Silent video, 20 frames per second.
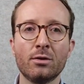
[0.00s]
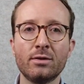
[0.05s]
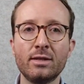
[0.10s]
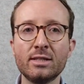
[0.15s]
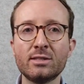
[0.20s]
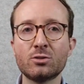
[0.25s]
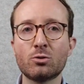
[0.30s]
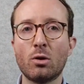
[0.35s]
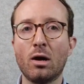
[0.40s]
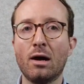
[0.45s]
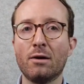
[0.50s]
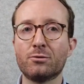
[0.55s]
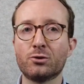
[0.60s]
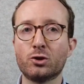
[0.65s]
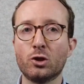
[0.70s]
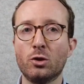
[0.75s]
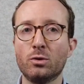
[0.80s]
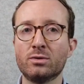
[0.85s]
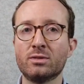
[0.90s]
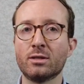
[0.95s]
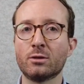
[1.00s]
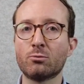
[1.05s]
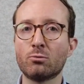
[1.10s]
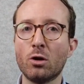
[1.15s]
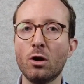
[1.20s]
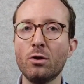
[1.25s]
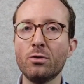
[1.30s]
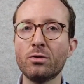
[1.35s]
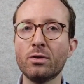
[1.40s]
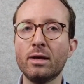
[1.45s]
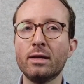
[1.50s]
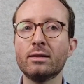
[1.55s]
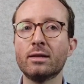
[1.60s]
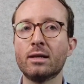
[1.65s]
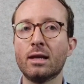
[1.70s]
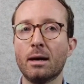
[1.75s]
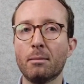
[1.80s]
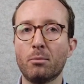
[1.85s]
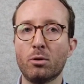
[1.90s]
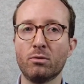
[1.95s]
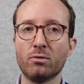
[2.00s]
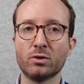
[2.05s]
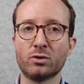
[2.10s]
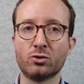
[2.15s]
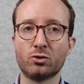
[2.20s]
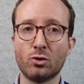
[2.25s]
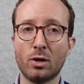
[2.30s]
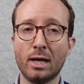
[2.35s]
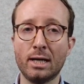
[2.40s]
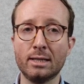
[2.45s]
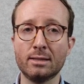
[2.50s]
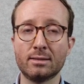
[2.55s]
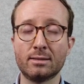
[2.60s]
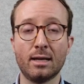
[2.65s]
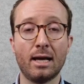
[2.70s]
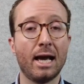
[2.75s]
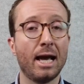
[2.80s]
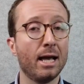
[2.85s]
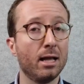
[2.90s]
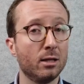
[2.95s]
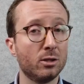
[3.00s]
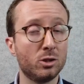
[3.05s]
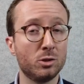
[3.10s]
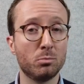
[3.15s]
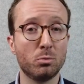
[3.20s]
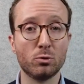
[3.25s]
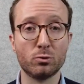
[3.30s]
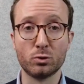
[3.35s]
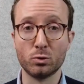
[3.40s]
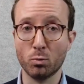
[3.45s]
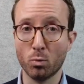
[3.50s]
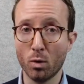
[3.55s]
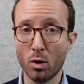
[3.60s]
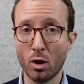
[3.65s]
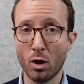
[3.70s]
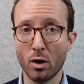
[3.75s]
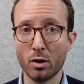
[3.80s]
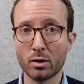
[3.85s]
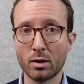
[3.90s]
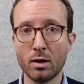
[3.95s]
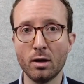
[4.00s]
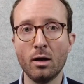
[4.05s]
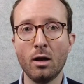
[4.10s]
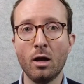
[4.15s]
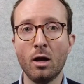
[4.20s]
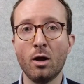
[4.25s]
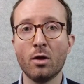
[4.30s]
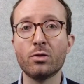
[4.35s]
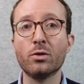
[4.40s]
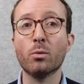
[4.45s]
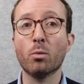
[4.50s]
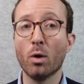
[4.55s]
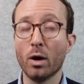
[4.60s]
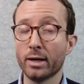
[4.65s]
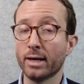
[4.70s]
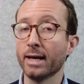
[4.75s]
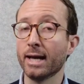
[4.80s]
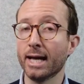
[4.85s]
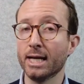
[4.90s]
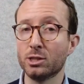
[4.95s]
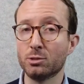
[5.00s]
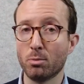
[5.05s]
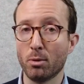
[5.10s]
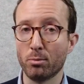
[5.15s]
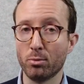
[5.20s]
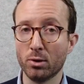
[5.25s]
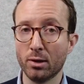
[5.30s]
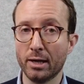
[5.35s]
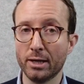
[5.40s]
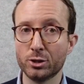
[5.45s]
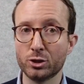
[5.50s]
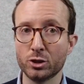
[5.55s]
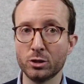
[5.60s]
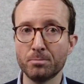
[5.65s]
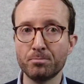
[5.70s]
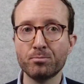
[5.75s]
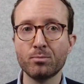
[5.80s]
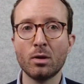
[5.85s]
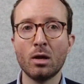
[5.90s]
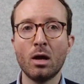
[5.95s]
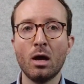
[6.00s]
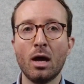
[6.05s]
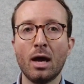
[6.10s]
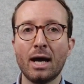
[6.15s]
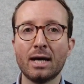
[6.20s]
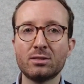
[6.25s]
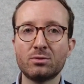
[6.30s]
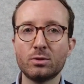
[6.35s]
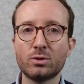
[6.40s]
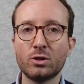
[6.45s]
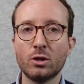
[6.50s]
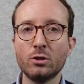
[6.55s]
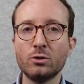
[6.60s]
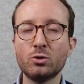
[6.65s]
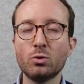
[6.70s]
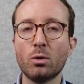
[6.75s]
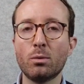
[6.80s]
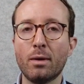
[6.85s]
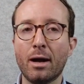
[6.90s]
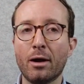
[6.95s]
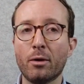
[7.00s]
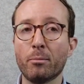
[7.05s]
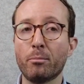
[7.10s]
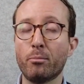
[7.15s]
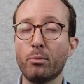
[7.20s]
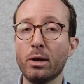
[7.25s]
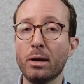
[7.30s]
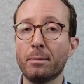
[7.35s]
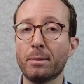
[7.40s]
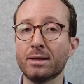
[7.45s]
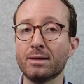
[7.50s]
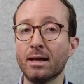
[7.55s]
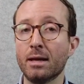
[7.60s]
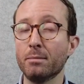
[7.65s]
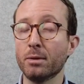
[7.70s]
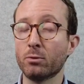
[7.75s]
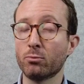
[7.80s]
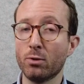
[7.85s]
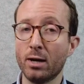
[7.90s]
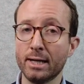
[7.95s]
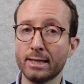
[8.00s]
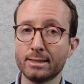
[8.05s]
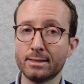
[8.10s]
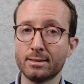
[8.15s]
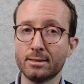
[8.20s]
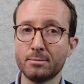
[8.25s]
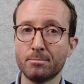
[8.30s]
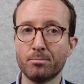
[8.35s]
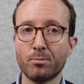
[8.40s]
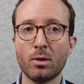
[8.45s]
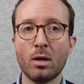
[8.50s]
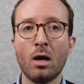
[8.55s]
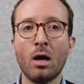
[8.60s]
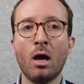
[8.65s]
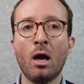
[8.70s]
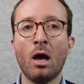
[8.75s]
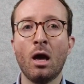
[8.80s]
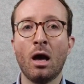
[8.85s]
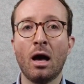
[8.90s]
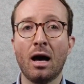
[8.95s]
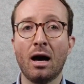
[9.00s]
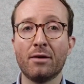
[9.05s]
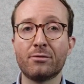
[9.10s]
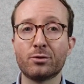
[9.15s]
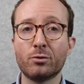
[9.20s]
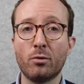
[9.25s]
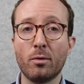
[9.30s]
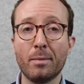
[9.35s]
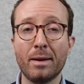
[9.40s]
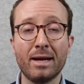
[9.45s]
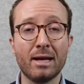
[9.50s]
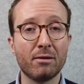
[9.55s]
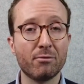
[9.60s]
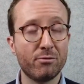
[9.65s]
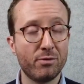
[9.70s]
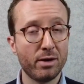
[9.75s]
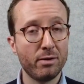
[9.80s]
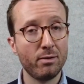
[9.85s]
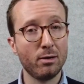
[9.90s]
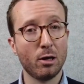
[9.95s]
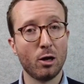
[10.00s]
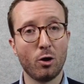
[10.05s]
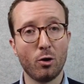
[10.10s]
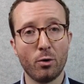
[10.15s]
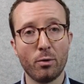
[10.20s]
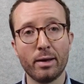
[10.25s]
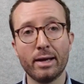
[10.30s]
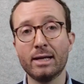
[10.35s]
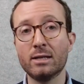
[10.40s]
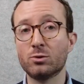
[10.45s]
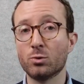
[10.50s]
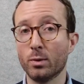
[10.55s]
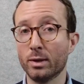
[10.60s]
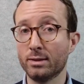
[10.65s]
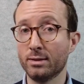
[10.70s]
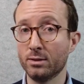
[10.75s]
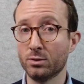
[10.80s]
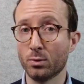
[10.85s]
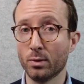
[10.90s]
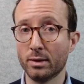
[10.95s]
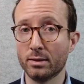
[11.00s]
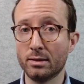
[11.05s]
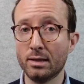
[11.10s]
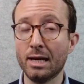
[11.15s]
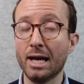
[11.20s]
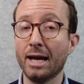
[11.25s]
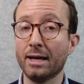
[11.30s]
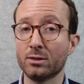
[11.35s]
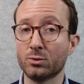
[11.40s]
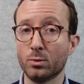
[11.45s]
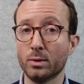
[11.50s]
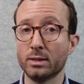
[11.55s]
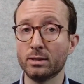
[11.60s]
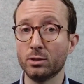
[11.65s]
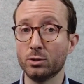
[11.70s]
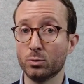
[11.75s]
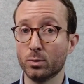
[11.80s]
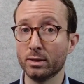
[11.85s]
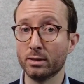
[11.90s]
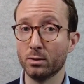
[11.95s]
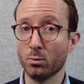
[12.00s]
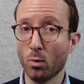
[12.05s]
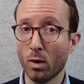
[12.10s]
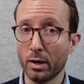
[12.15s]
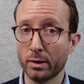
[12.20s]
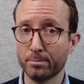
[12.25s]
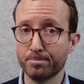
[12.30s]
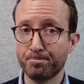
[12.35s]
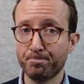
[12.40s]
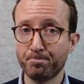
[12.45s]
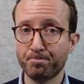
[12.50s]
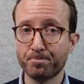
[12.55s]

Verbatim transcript: This graph shows that growth in the number of Australians eligible to work, the working age population, has returned to around pre pandemic rates, after remaining very low in 2020 and 2021.